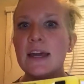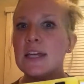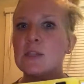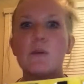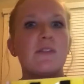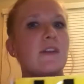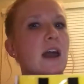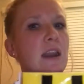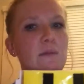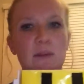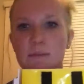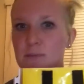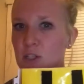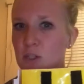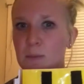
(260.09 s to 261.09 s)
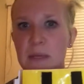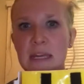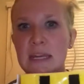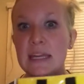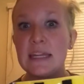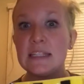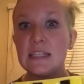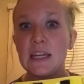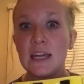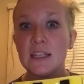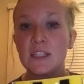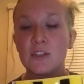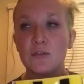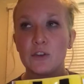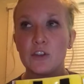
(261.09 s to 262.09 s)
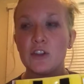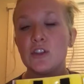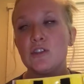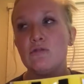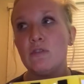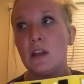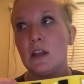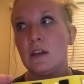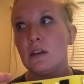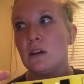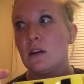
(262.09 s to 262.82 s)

So I thought it would just be easiest for the student